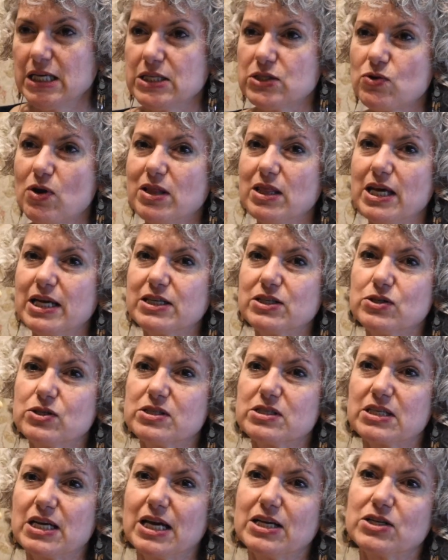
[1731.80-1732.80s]
So I like to
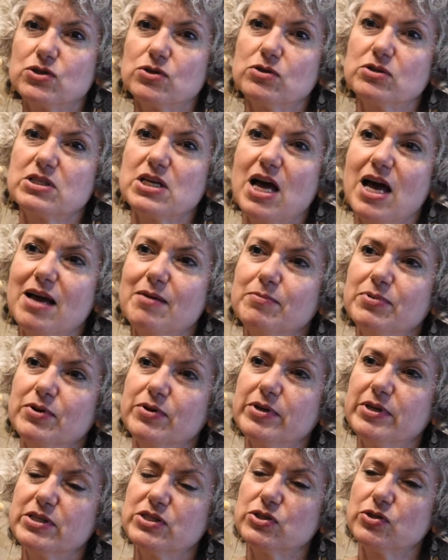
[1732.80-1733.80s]
schedule time
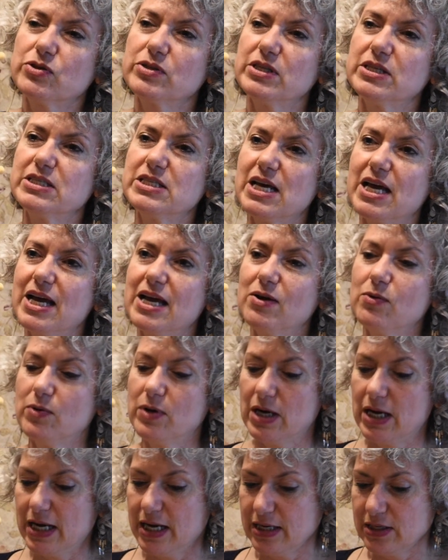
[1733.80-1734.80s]
periods during the day
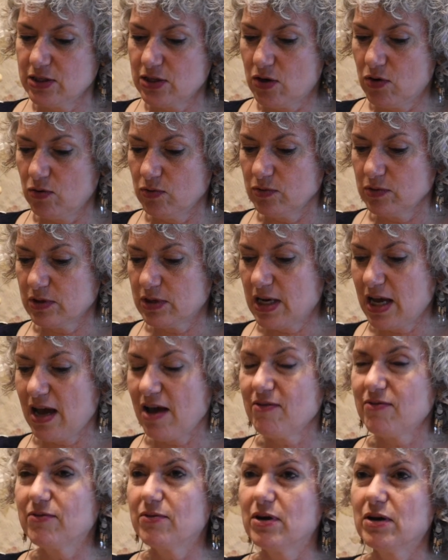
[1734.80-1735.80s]
when
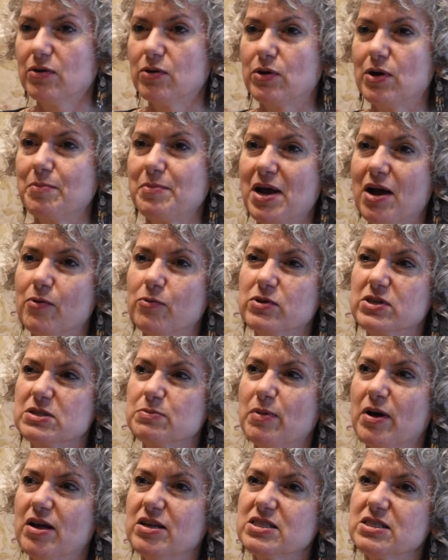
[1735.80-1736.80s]
I'm not
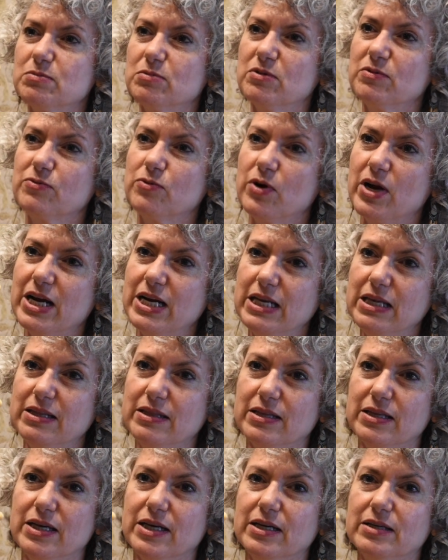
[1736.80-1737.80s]
responsible for
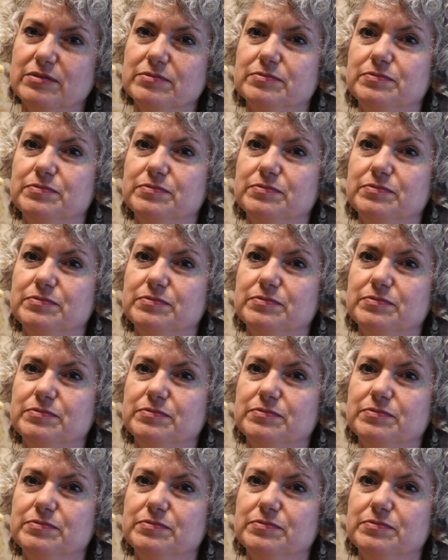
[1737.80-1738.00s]
anything.